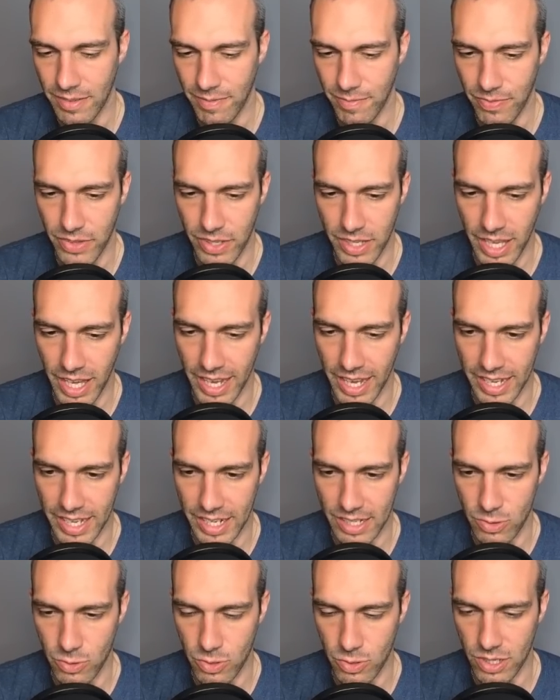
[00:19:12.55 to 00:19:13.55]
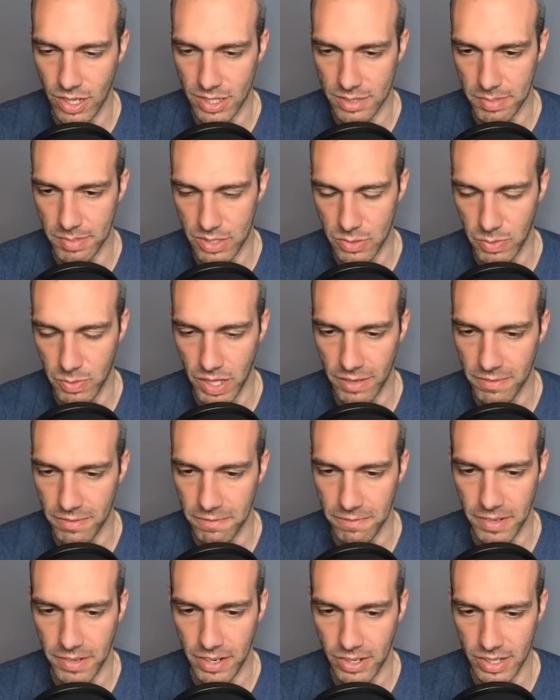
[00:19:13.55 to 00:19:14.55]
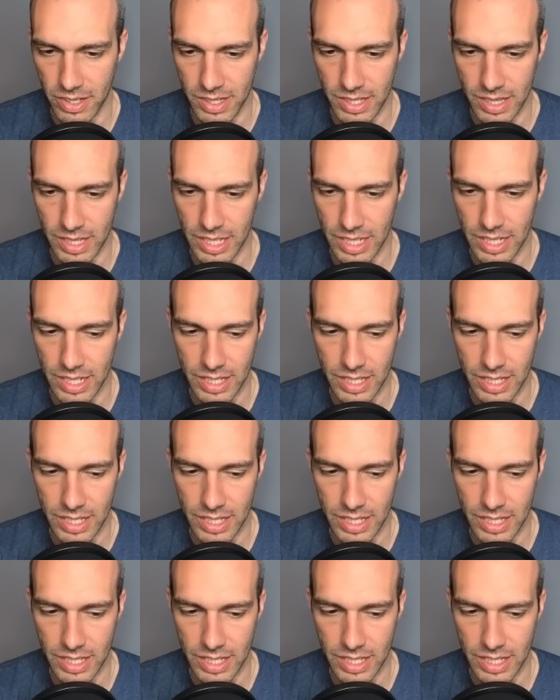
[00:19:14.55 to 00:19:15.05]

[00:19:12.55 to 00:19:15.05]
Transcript: you can't get into a Toxapex when they have a Fairy on the lead.